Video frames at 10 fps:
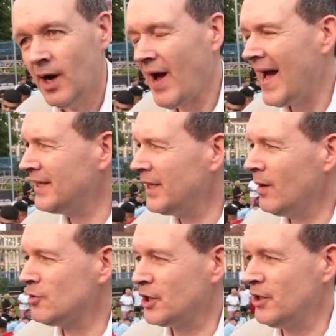Andy,
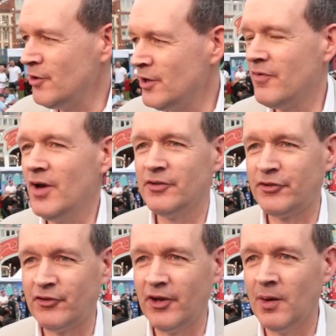I was at
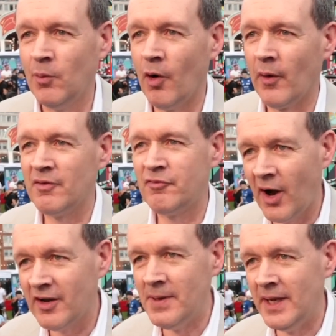university at Warwick,
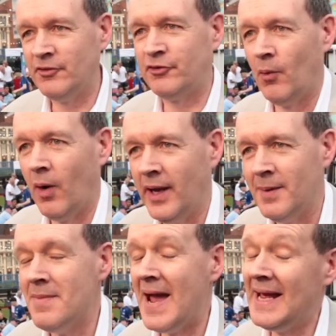five minutes away,
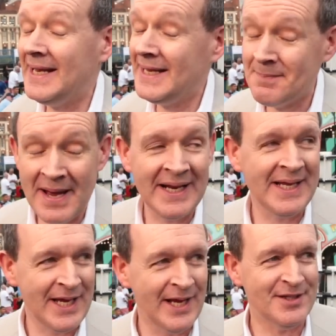many,
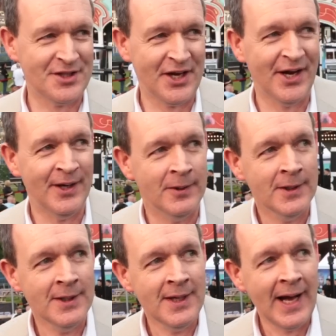many years ago.
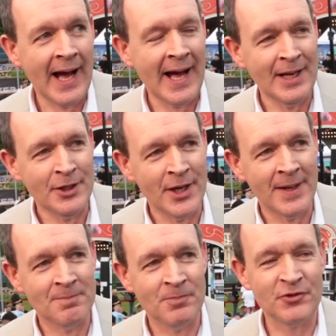And
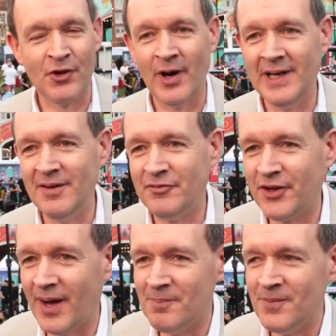um, so I lived,
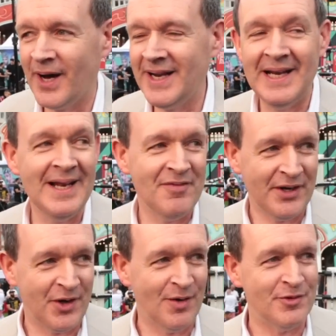um, I didn't live
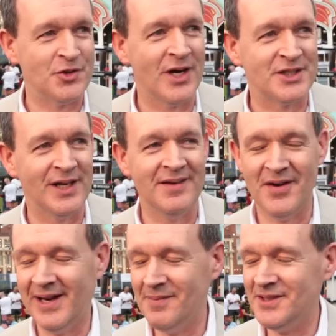in Coventry actually, I lived
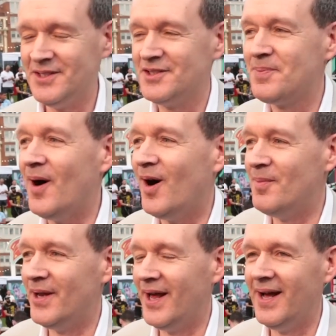in Leamington Spa,
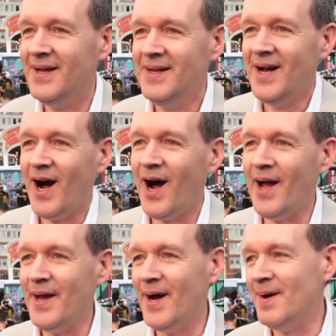but uh,
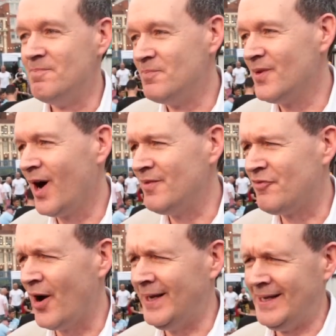I, um, I
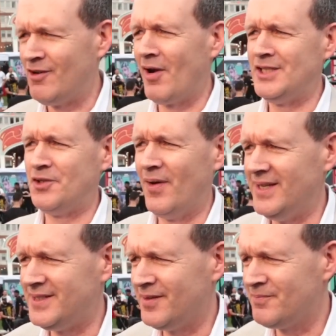finally
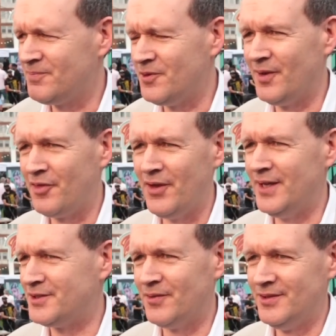graduated doing
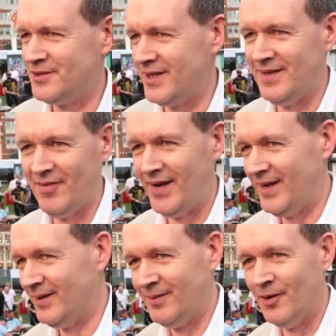theatre and
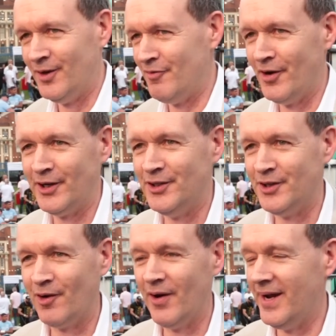TV and not a very good
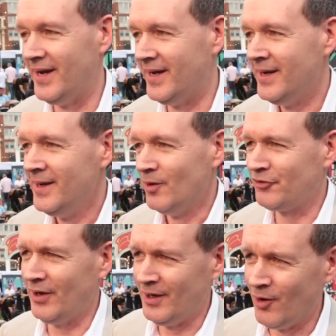degree,
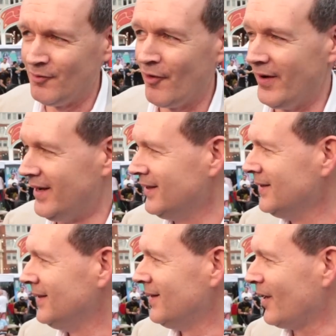certainly not very
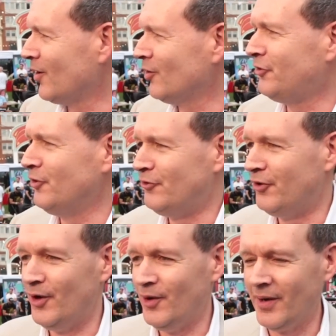I got a 2
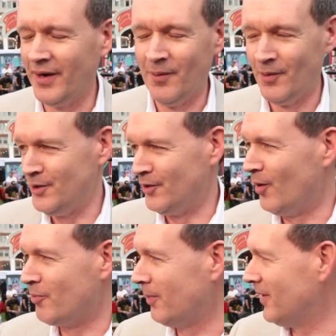2. I don't know what you
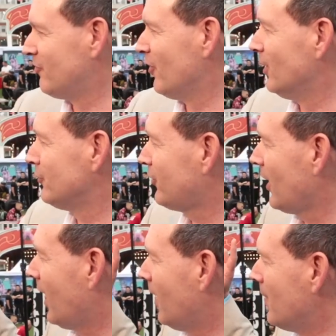got, probably a first.
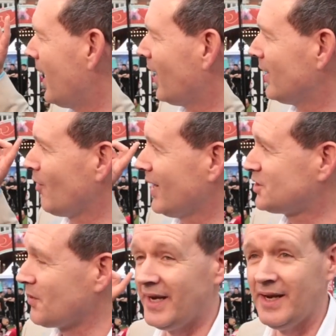Um, and I
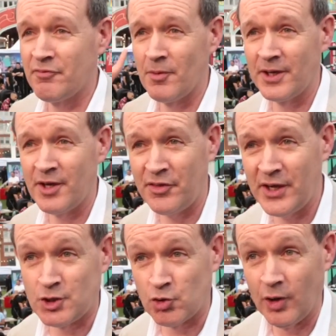graduated from the
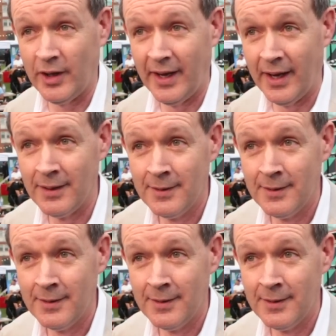cathedral here.